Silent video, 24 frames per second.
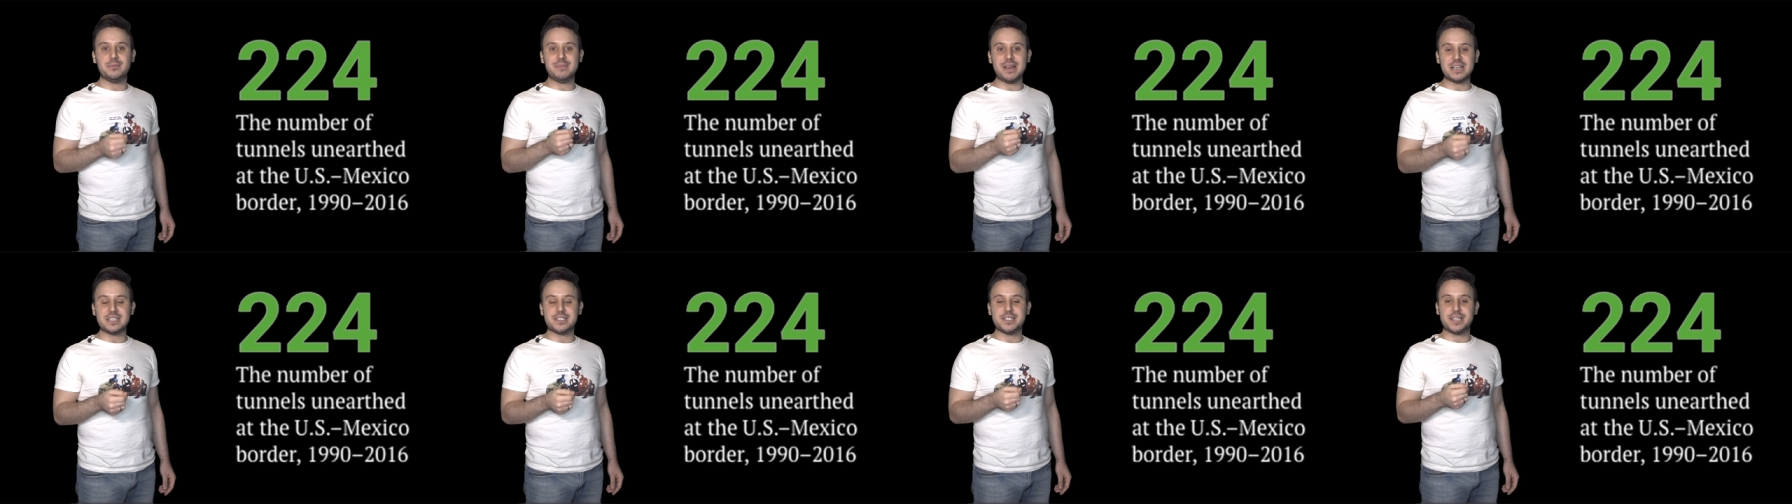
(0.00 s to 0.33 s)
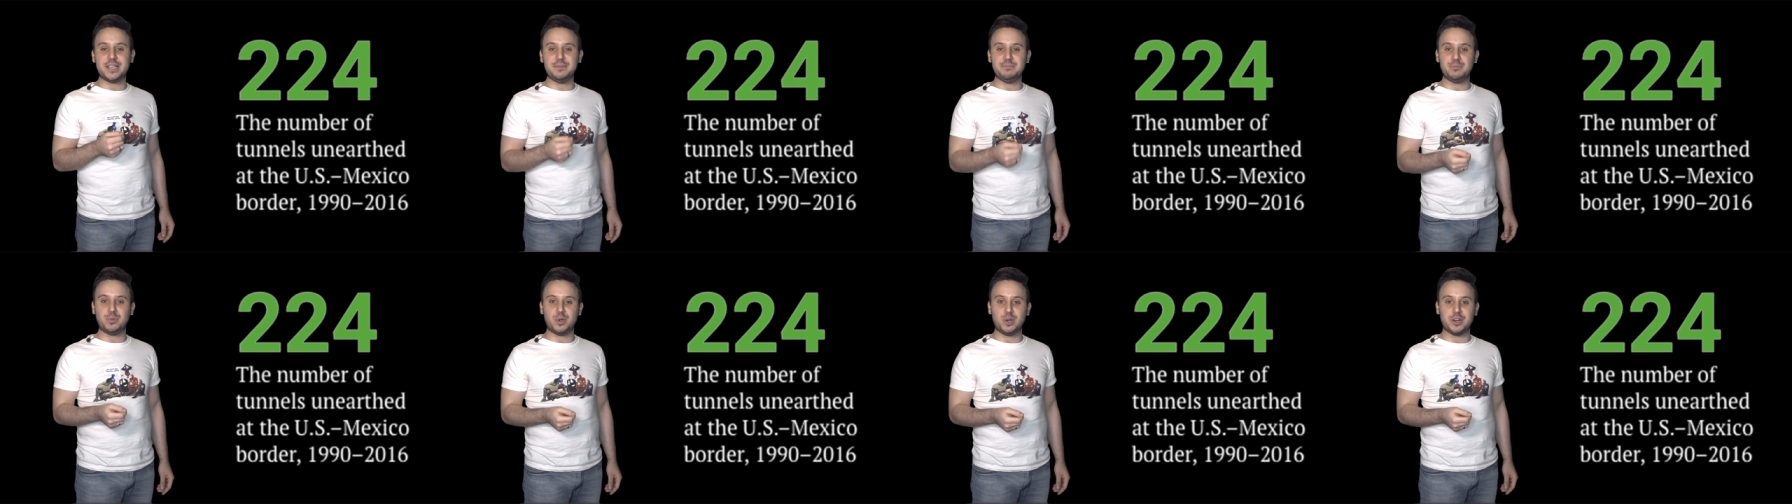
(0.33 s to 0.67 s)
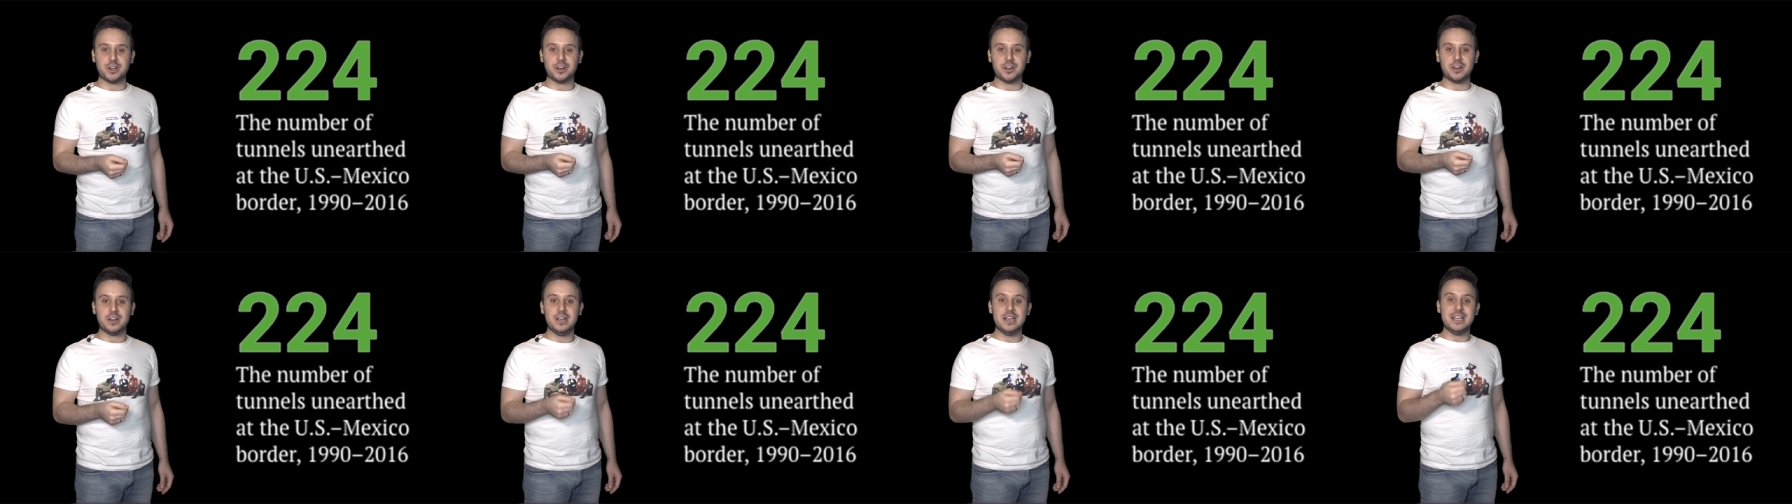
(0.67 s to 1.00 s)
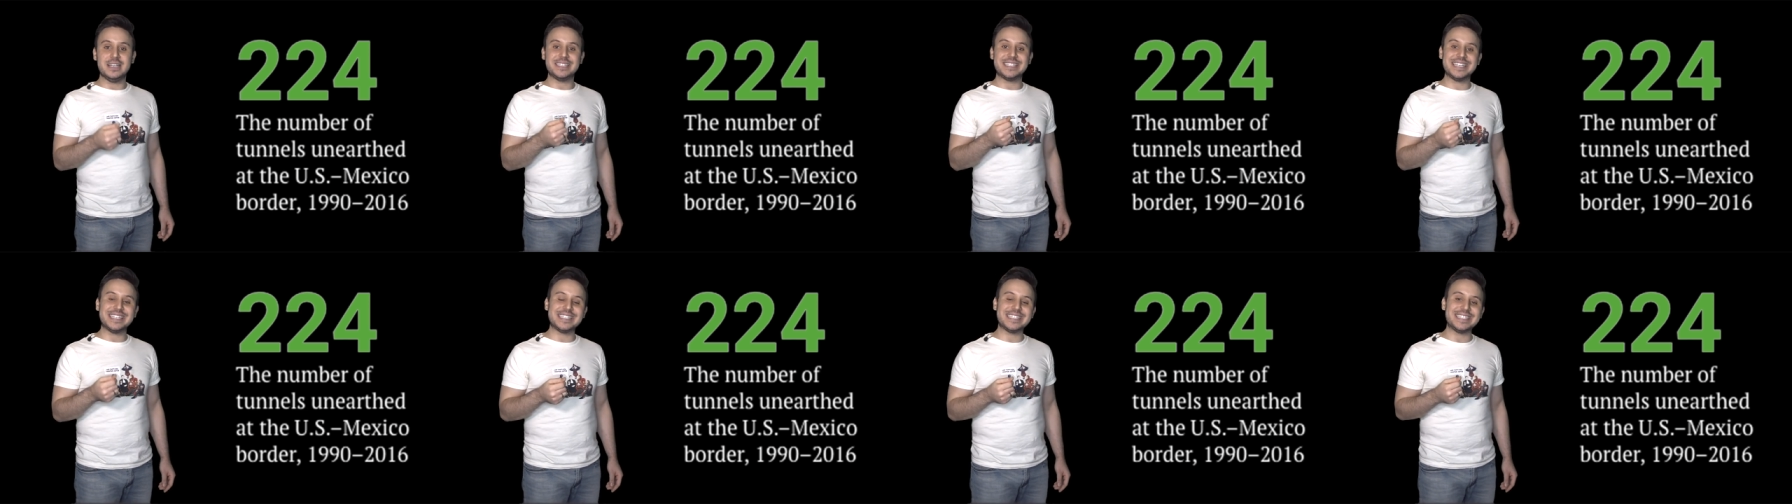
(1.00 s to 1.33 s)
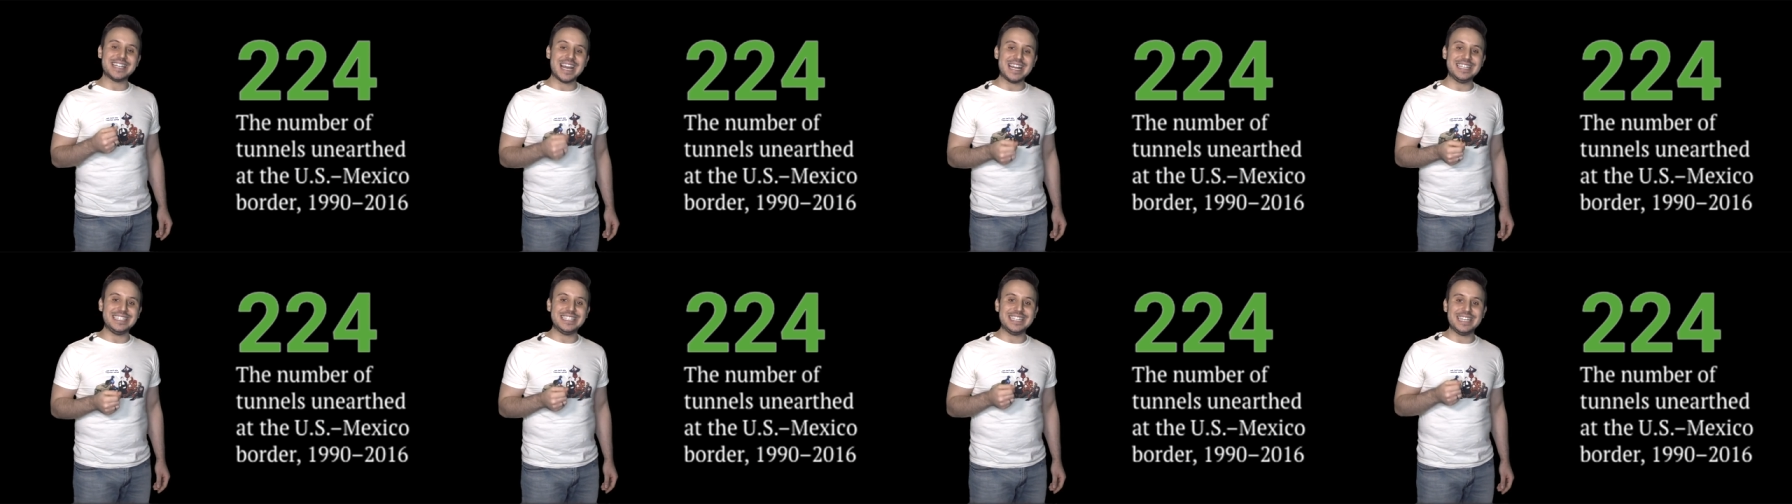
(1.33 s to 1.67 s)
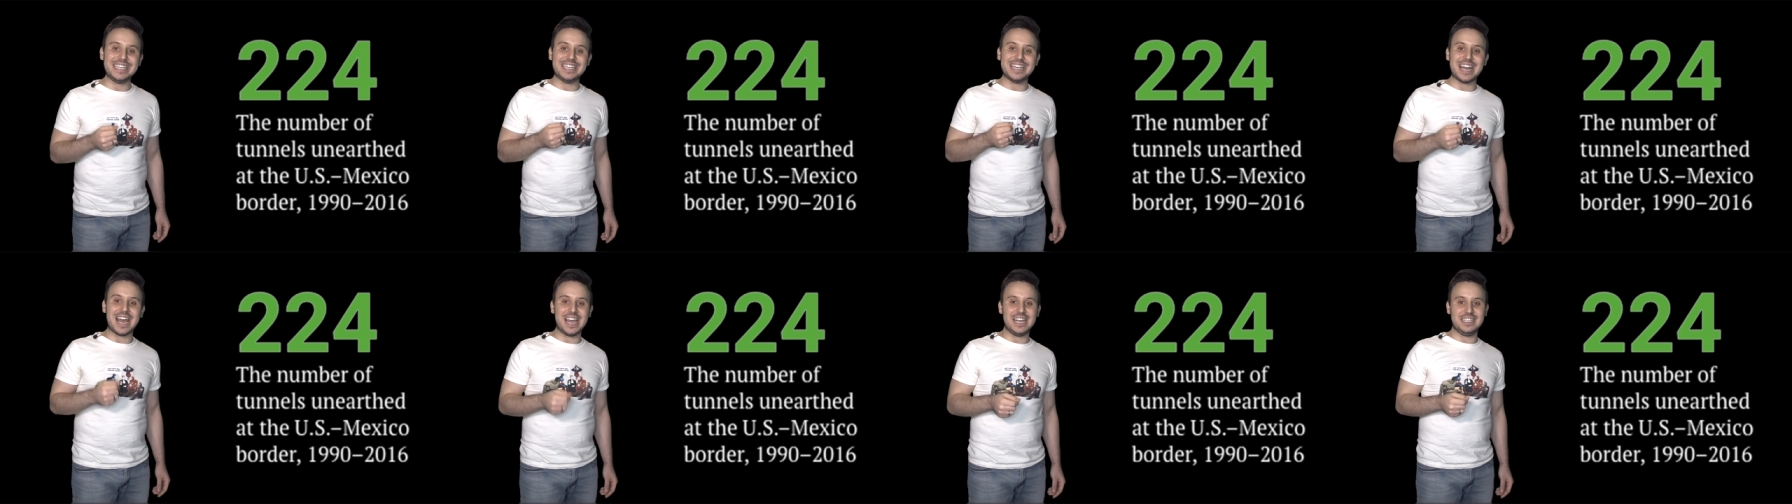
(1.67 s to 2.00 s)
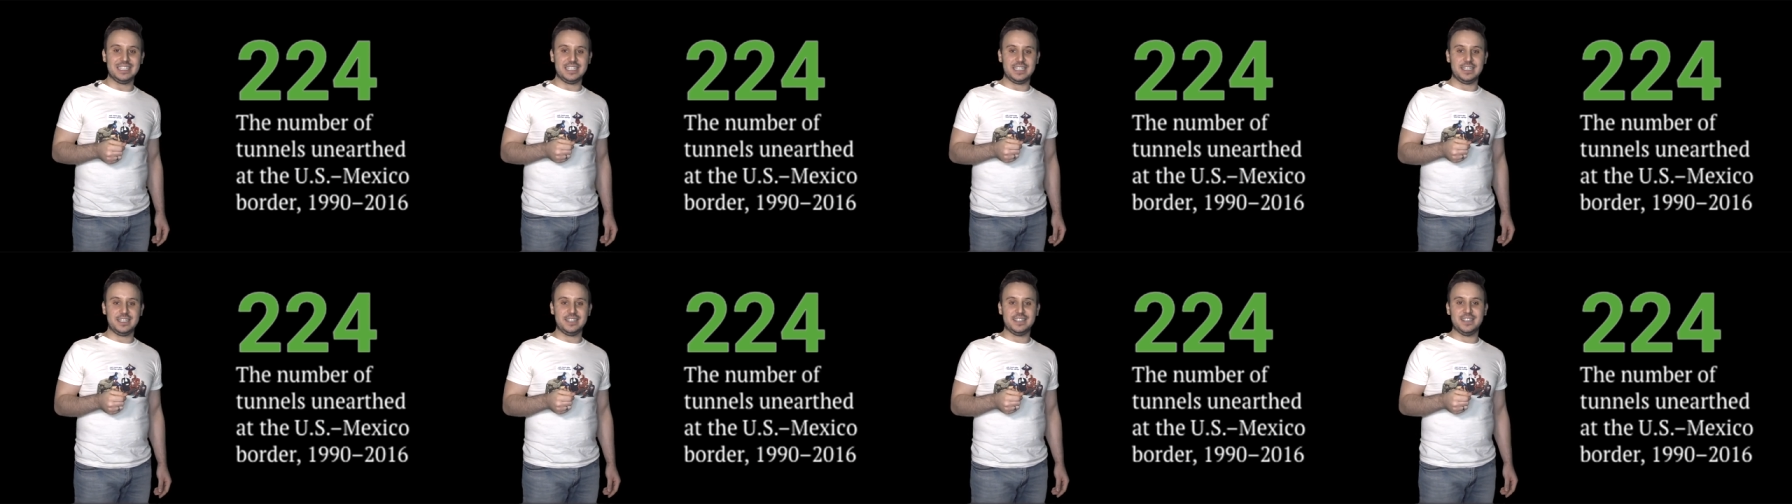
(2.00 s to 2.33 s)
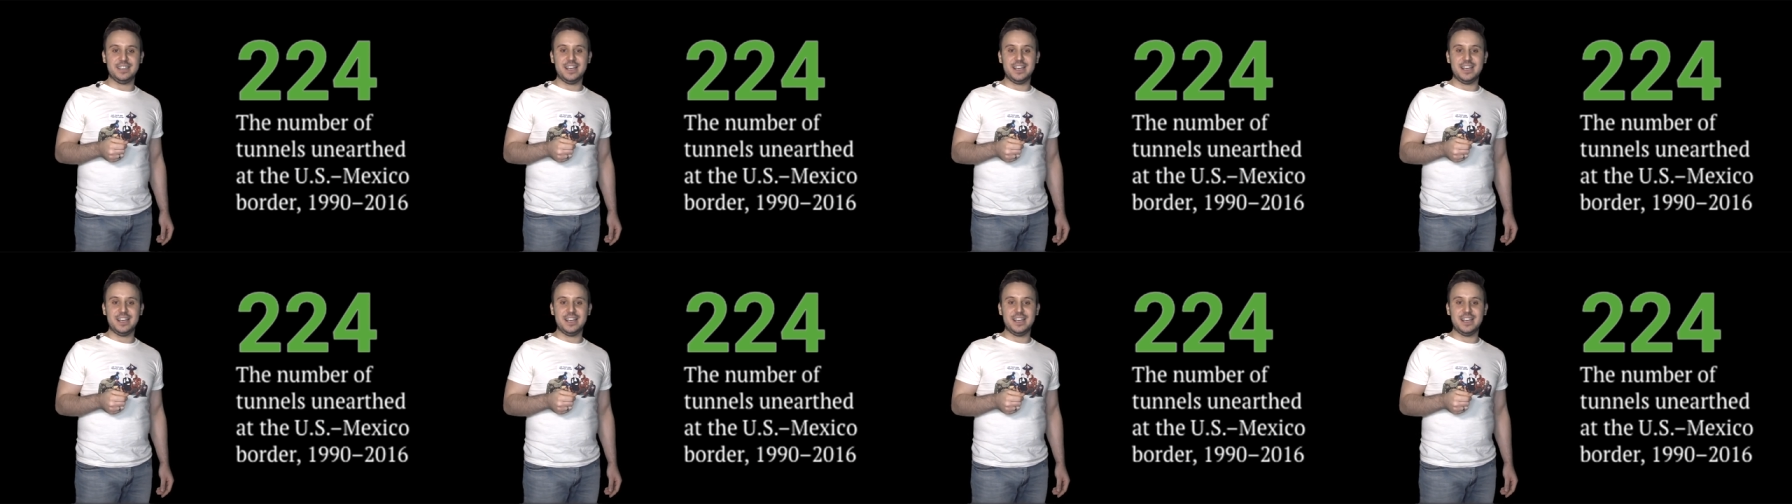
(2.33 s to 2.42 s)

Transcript: the Mexican border since 1990.